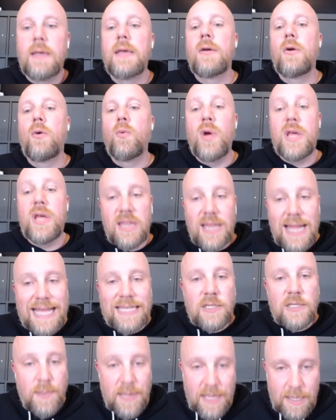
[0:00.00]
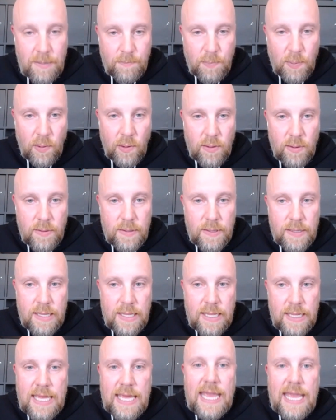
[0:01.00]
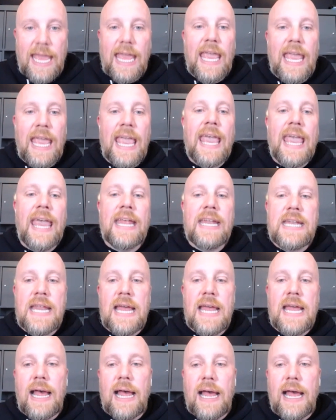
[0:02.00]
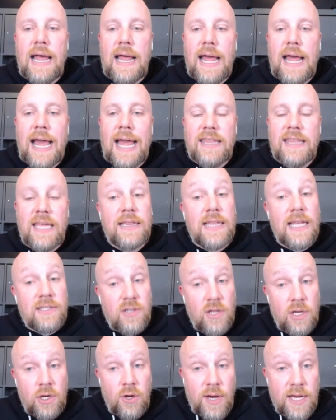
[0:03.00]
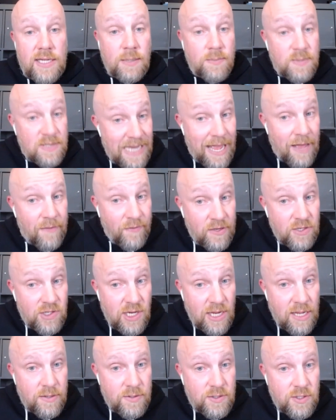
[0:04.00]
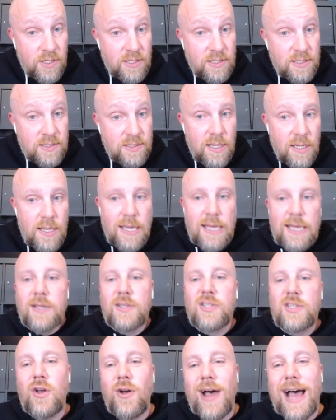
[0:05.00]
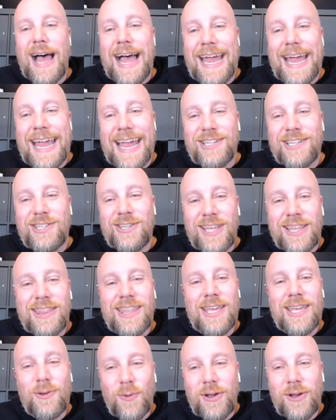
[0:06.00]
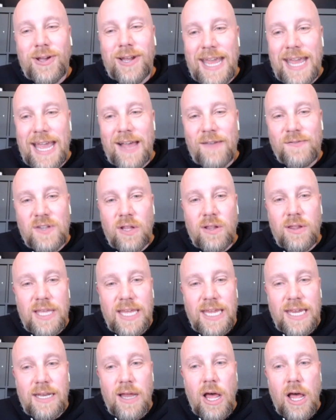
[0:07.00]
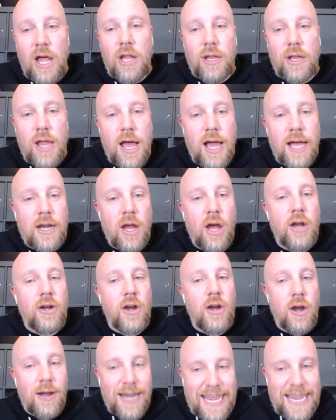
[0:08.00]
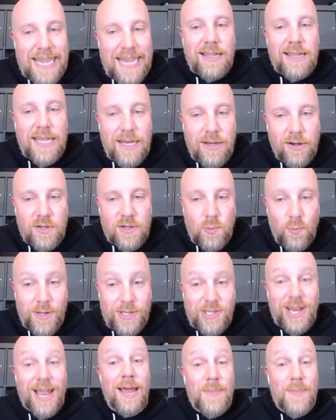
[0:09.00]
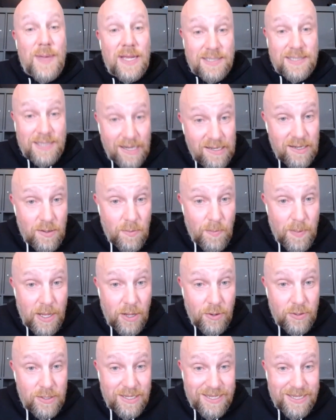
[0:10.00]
with less people. And I think that's going to create some staffing challenges. So I actually think we're going to have to lean a lot on our lay leaders, which I'm excited about,